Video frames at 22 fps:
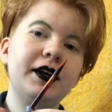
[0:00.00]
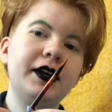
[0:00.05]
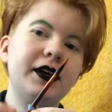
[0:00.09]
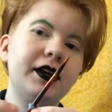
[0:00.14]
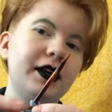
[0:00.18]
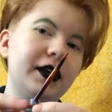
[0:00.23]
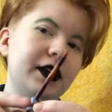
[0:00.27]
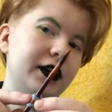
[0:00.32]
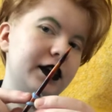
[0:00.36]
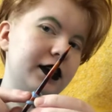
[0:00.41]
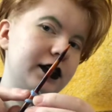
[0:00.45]

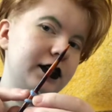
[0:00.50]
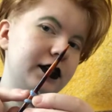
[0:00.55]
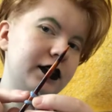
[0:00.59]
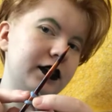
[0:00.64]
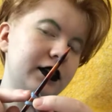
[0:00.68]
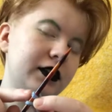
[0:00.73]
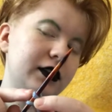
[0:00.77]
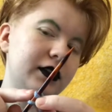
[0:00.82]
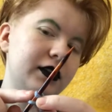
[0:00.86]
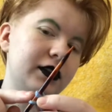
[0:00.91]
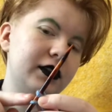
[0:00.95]

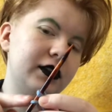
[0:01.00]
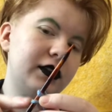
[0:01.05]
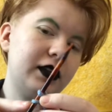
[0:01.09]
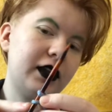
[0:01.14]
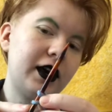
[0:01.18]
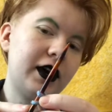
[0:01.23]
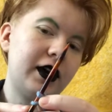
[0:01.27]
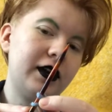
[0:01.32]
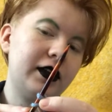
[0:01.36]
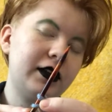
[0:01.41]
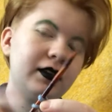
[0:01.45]
and
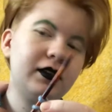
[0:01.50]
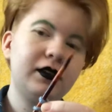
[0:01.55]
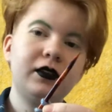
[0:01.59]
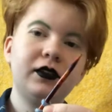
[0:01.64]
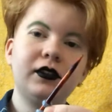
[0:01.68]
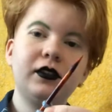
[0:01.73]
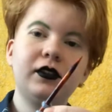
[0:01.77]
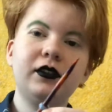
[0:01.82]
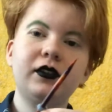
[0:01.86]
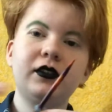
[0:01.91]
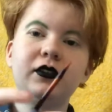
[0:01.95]

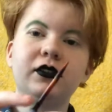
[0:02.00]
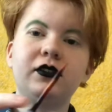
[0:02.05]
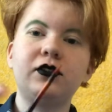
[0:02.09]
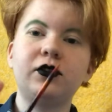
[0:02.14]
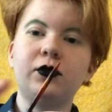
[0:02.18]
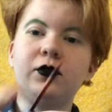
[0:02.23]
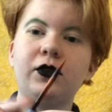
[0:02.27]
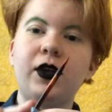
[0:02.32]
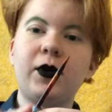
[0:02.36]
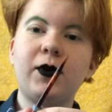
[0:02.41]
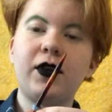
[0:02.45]

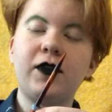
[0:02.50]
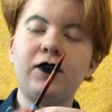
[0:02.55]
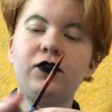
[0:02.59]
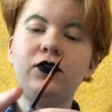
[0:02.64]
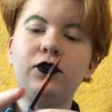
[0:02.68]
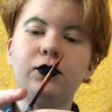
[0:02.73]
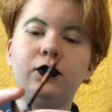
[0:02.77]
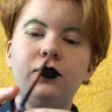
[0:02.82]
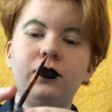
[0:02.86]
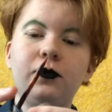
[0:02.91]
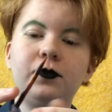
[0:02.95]
so now we have
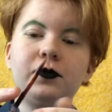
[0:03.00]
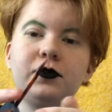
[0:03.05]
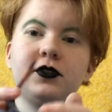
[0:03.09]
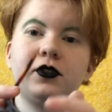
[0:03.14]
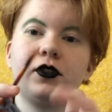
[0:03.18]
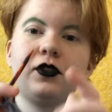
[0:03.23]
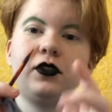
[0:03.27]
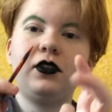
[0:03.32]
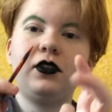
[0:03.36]
2 loops on the